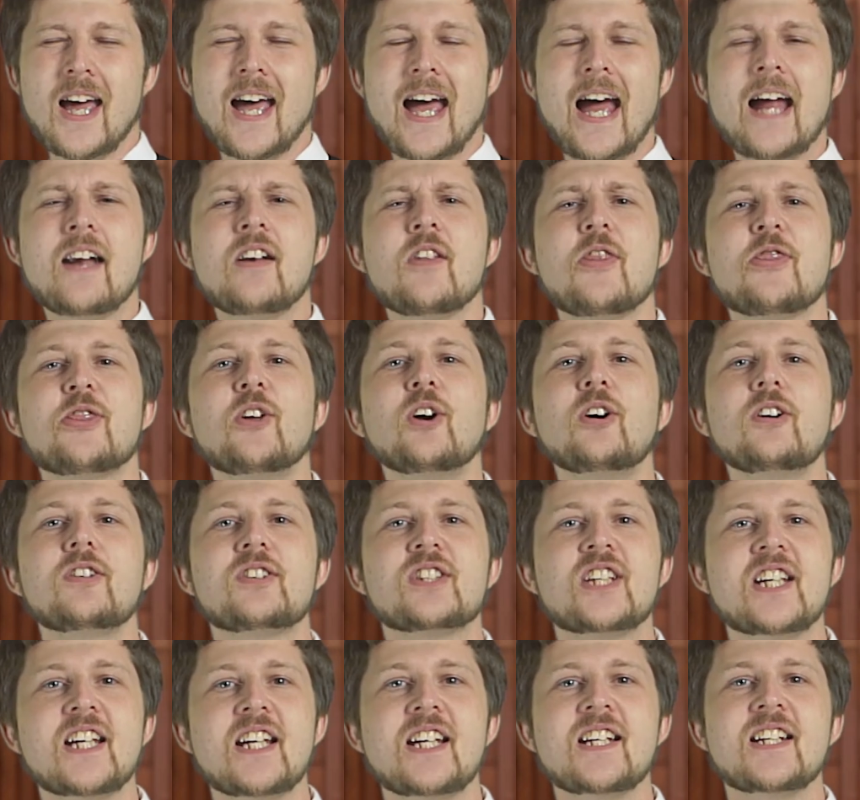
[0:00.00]
And
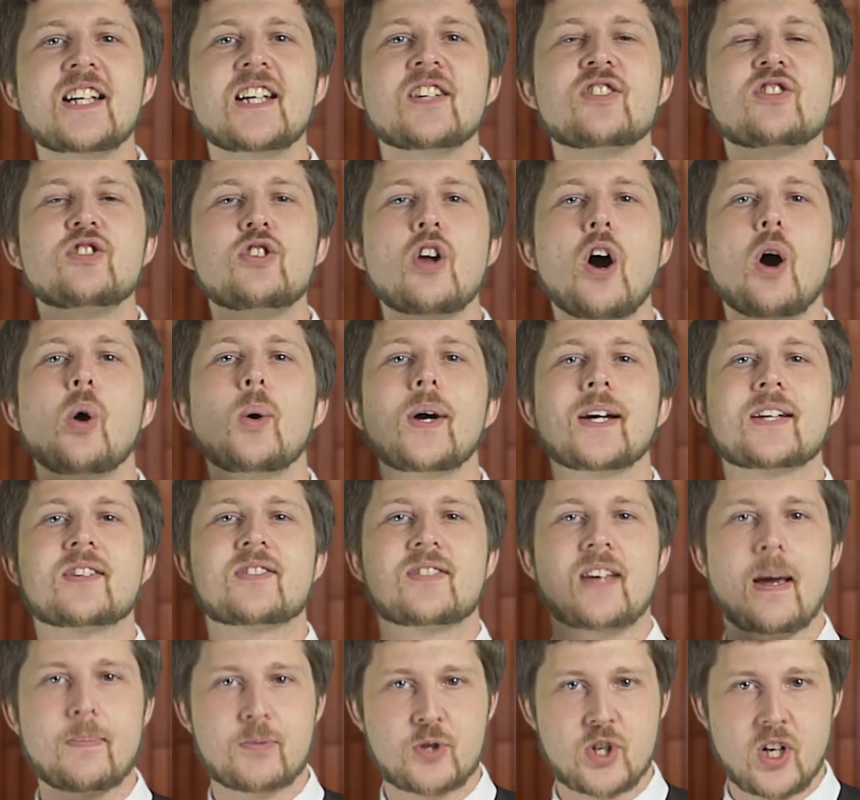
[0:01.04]
thirteen is no
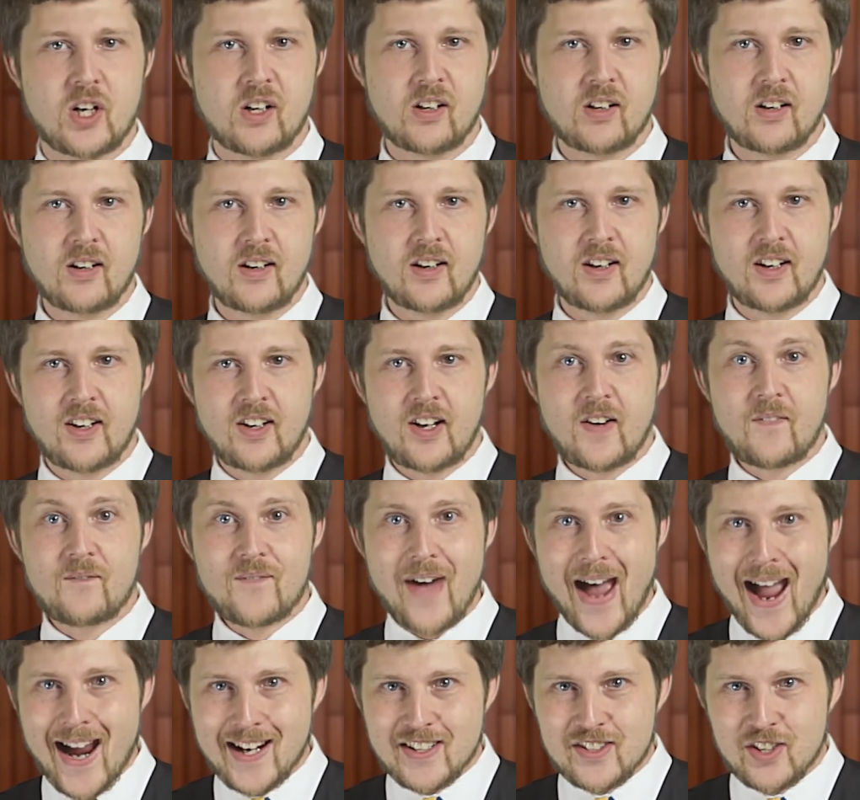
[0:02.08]
exception. In
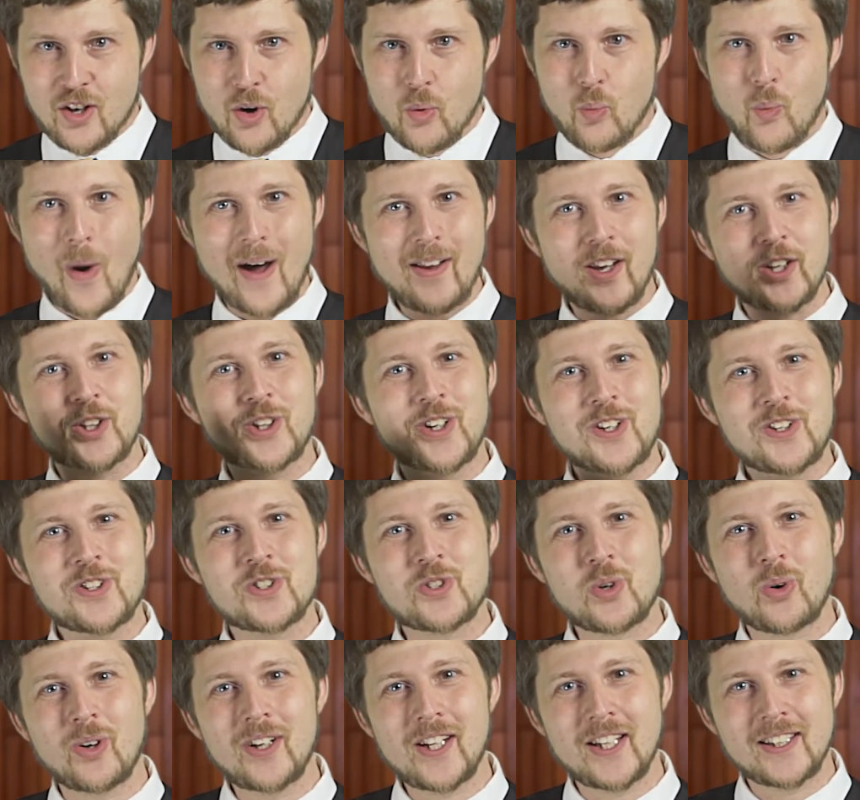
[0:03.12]
fact, while a good
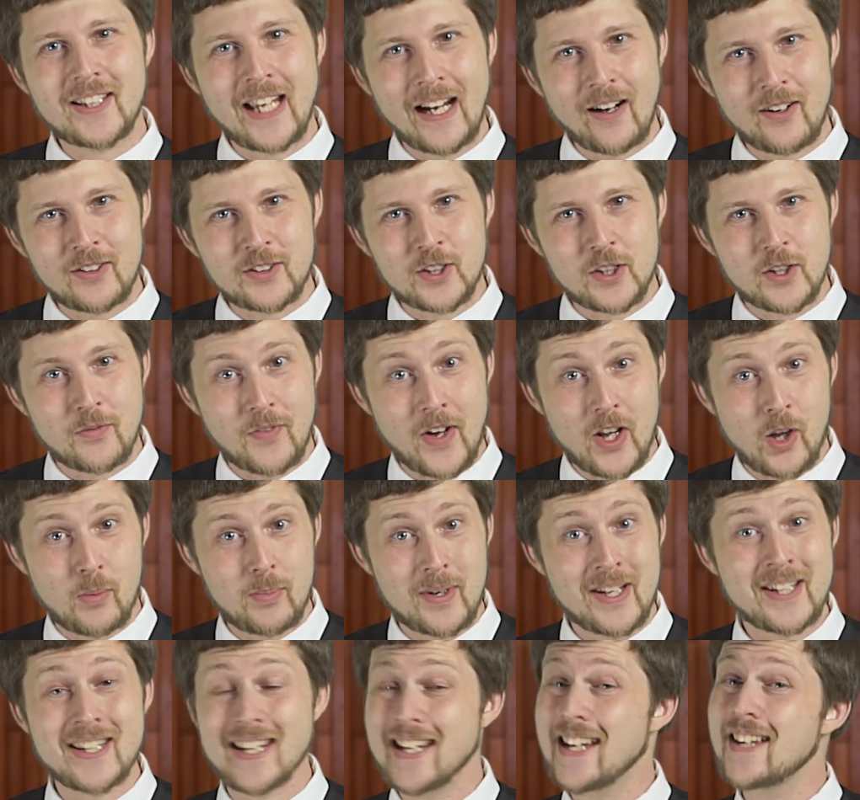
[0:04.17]
story and character
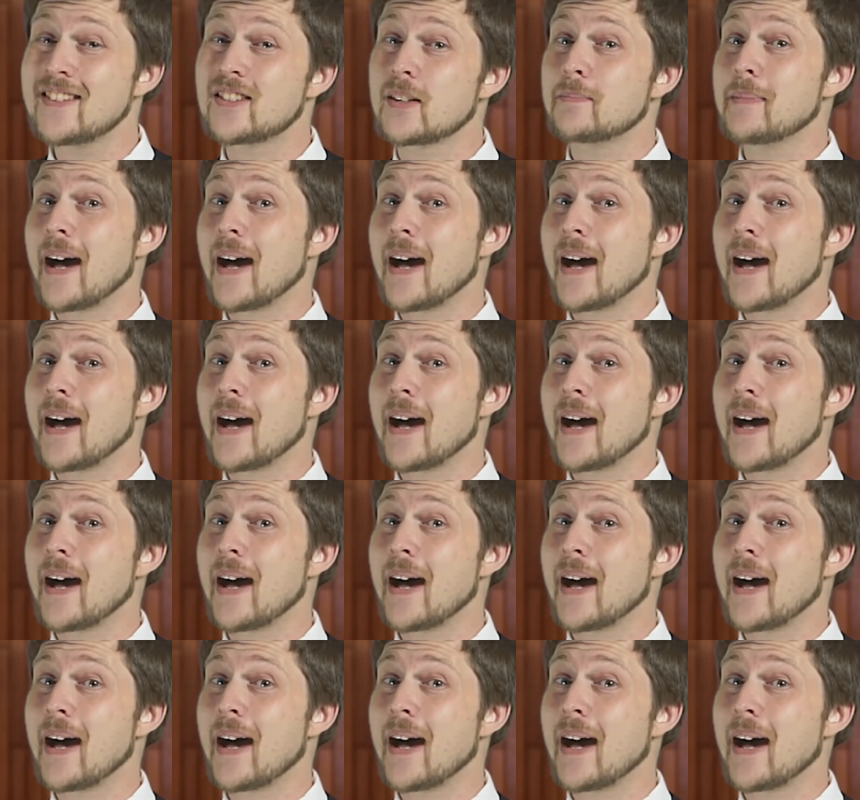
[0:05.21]
development is a